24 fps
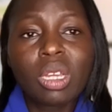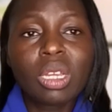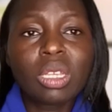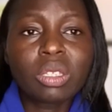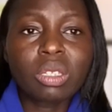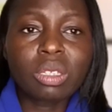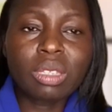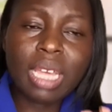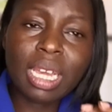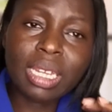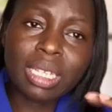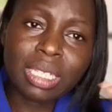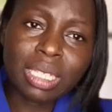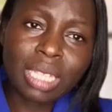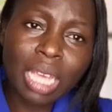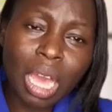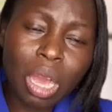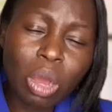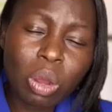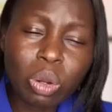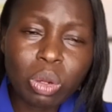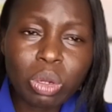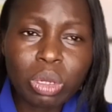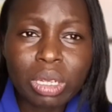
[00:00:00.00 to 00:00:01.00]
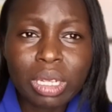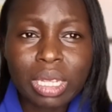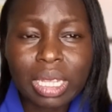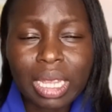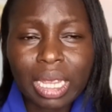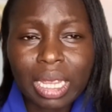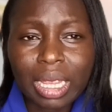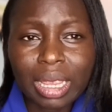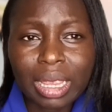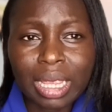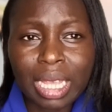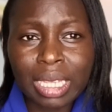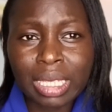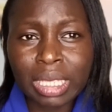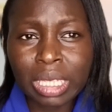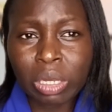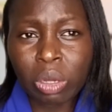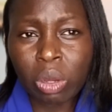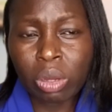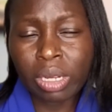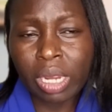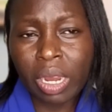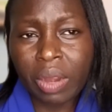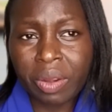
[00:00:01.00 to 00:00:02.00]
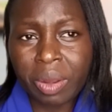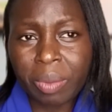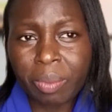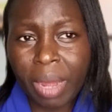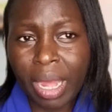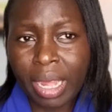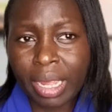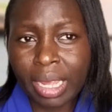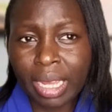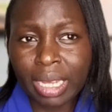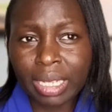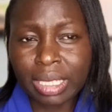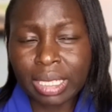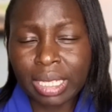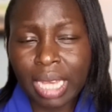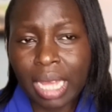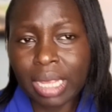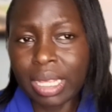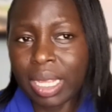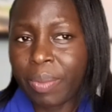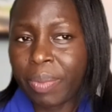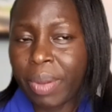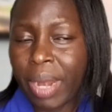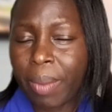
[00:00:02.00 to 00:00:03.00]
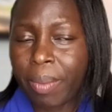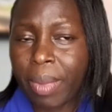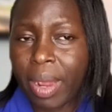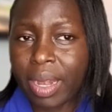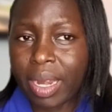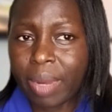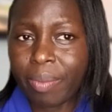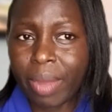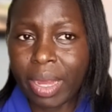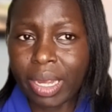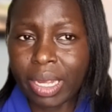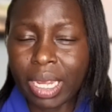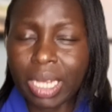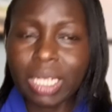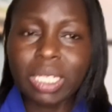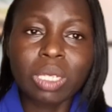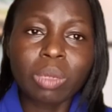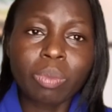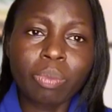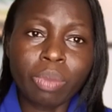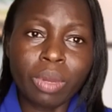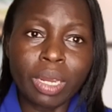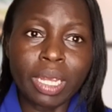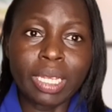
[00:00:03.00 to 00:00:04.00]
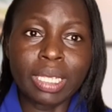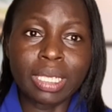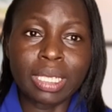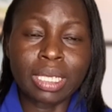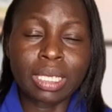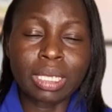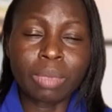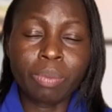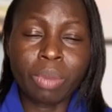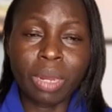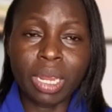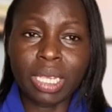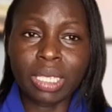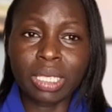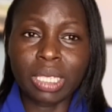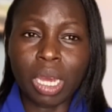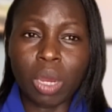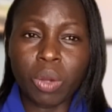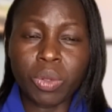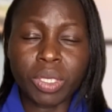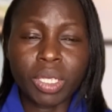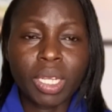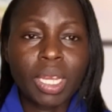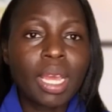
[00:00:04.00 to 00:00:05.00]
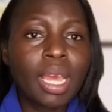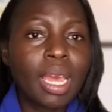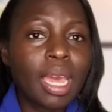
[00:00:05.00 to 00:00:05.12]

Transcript: So that's how the secondary market and the primary market plays out.